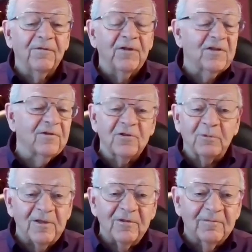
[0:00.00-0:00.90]
fitness
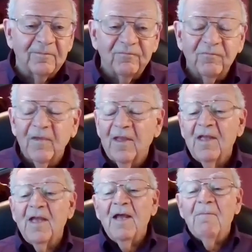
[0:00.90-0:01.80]
trait.
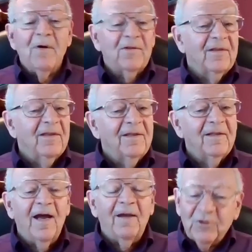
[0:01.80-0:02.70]
But
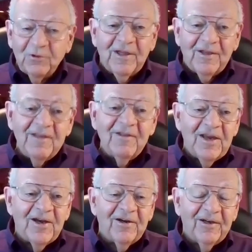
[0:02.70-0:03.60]
I'm sure that in
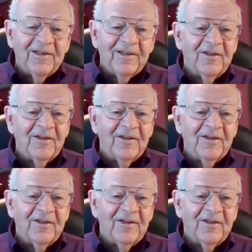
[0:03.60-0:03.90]
there